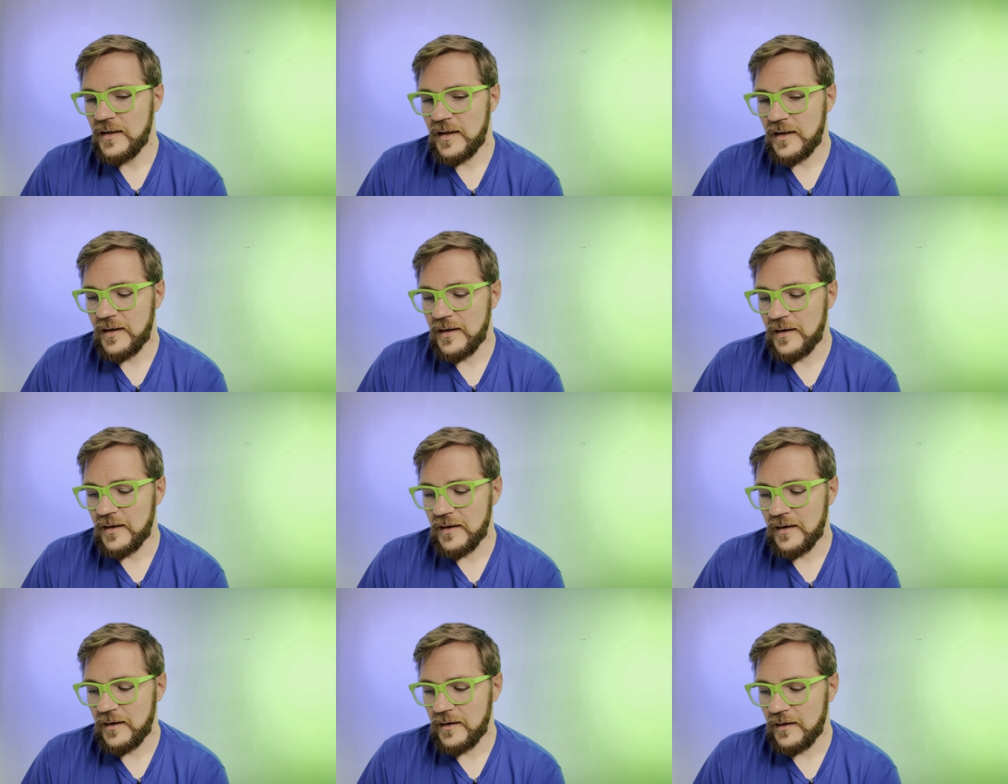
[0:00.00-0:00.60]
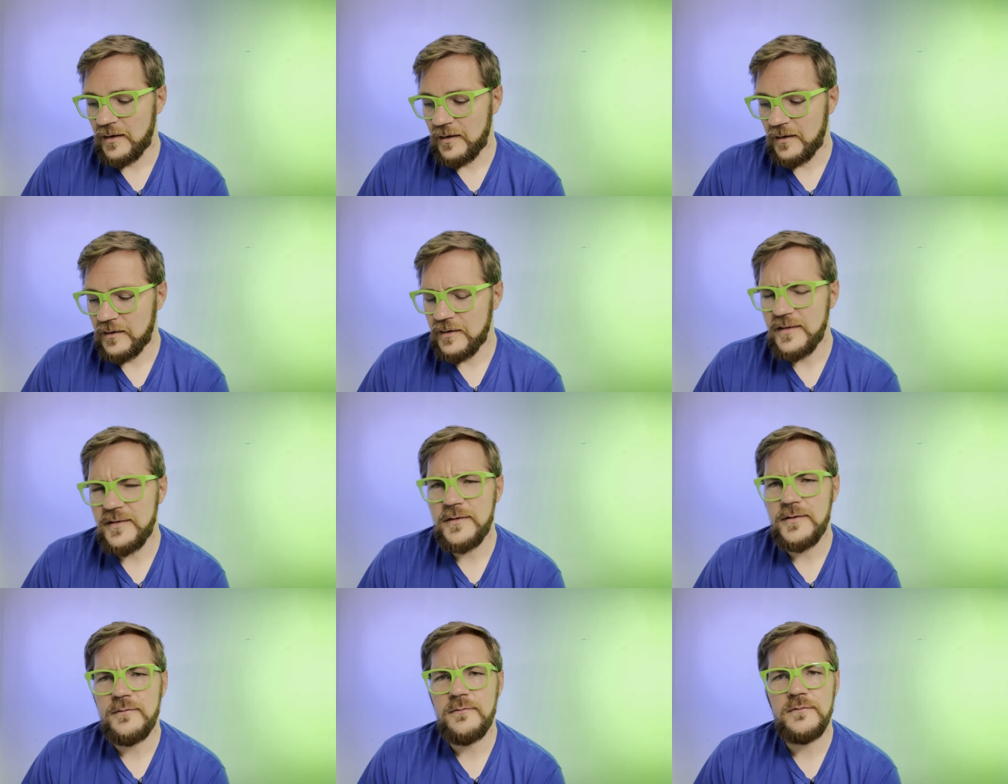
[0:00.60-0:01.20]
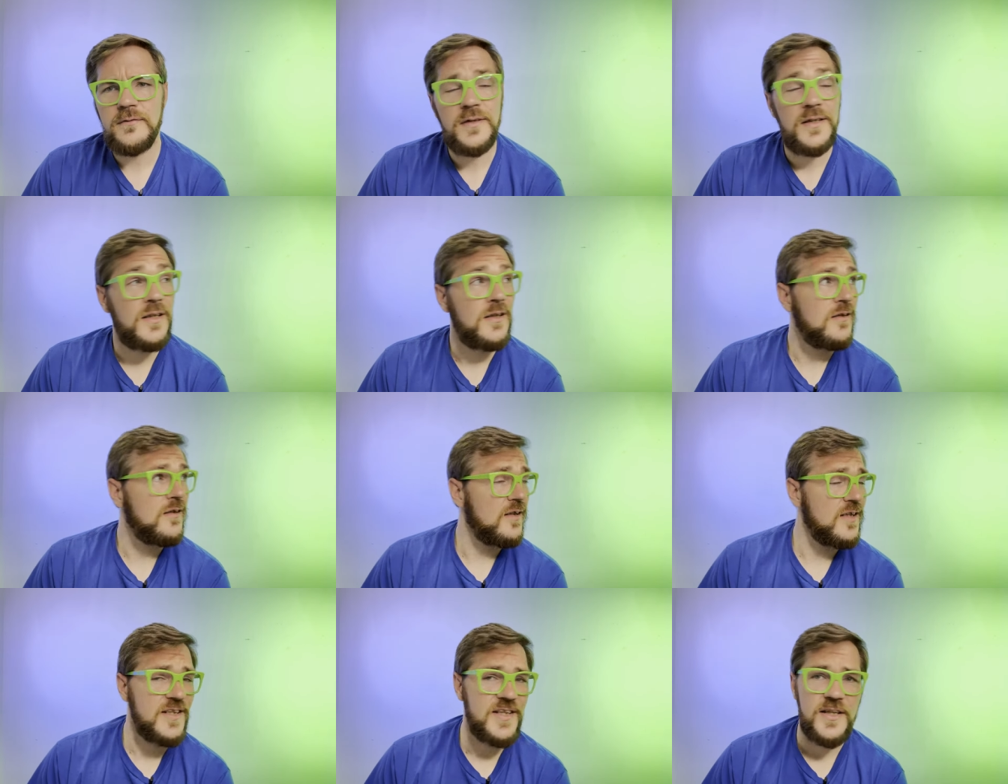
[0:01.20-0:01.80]
Yeah,
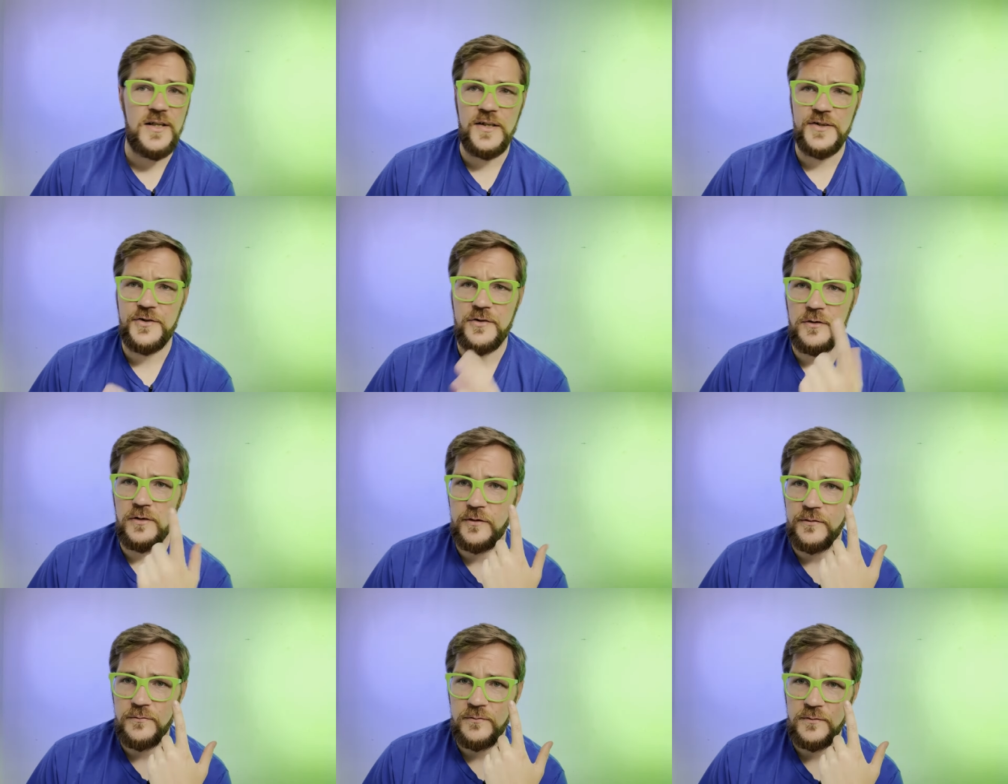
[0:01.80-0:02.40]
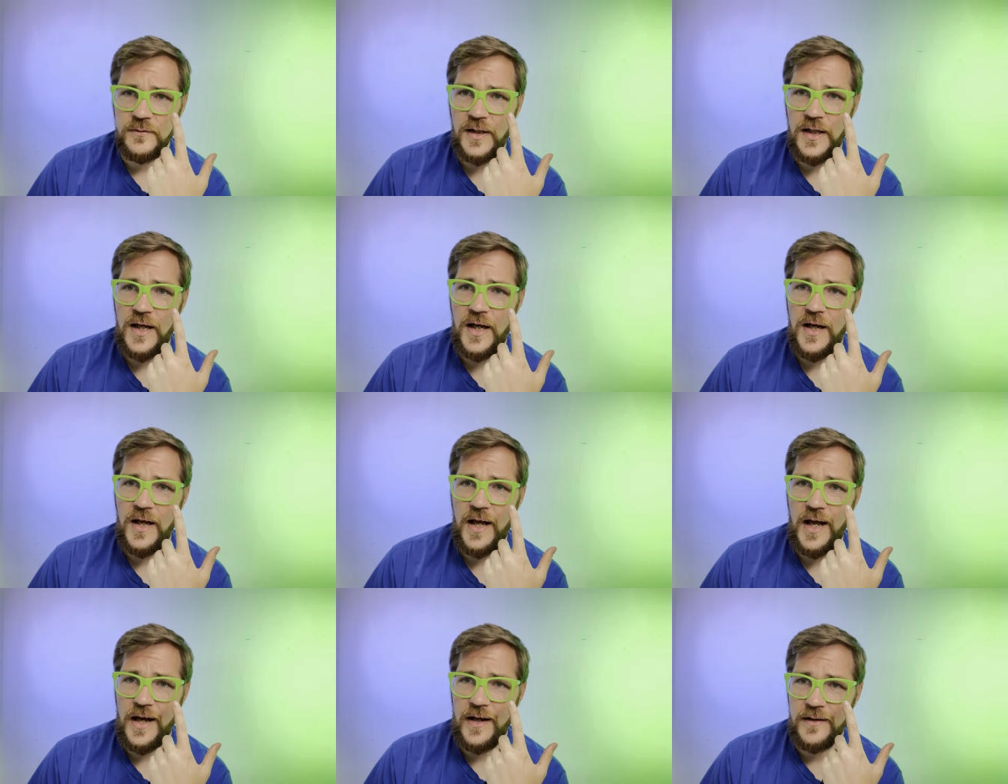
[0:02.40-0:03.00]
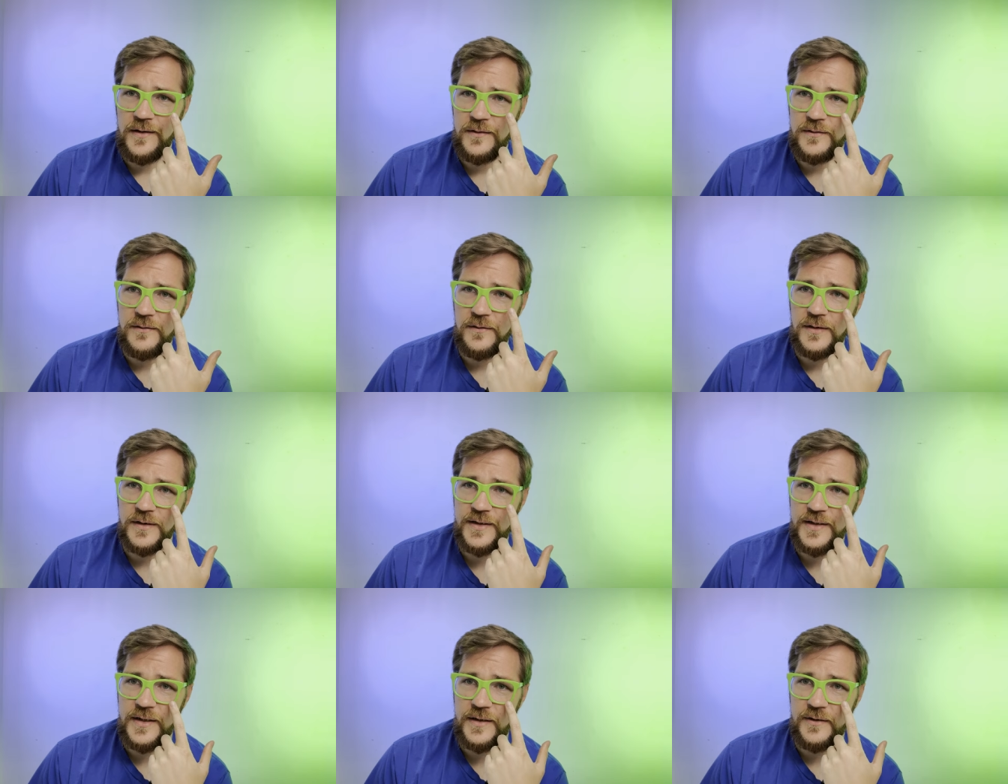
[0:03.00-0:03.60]
well, that's not true. I had
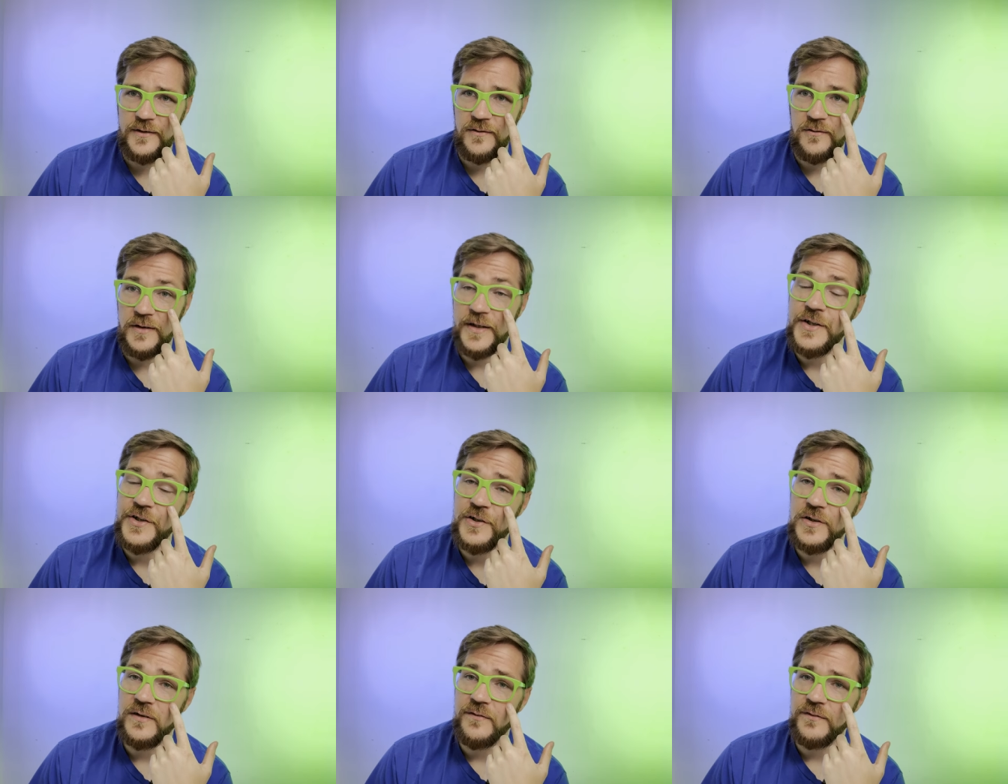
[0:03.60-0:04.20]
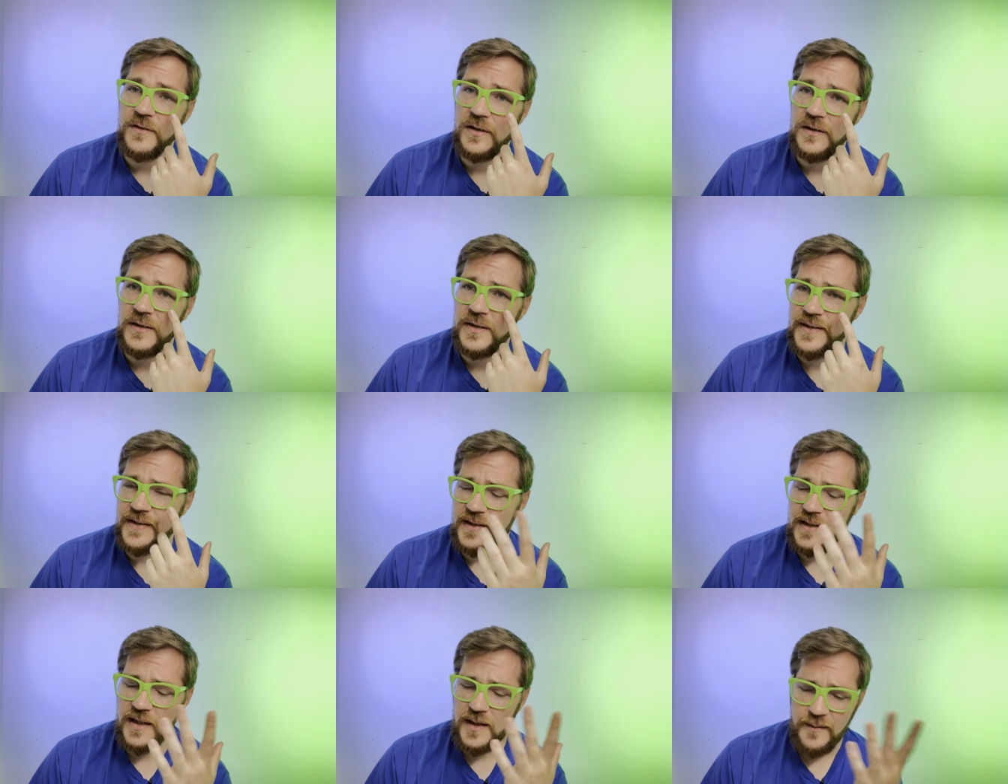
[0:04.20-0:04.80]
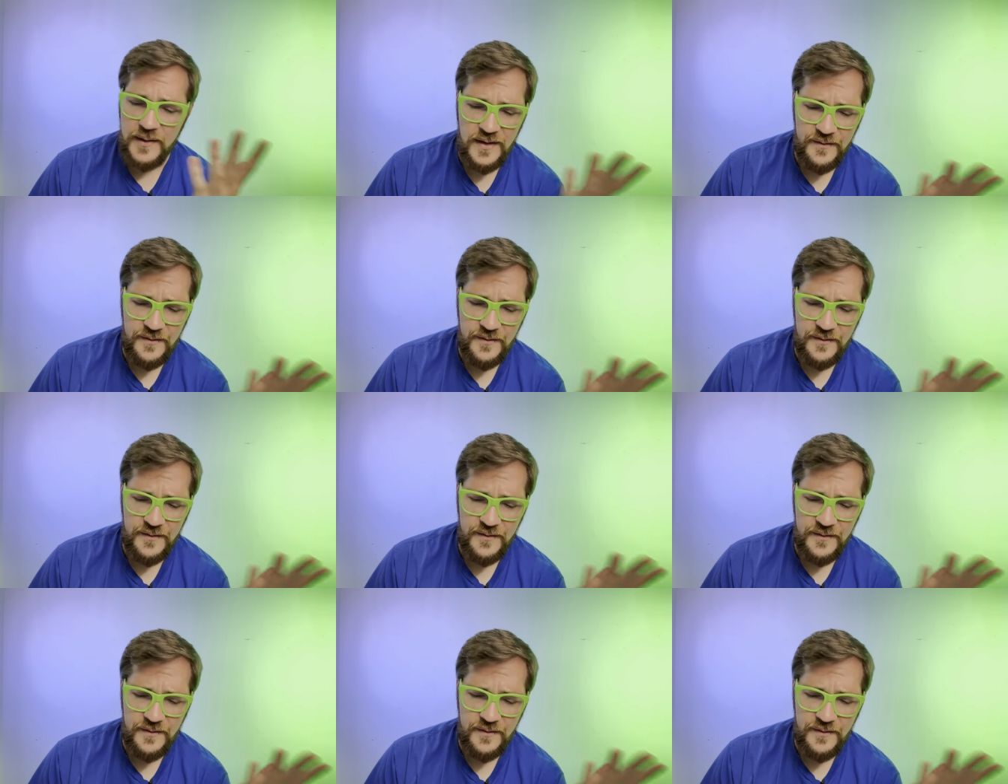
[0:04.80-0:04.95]
a 10-degree shift on this eye.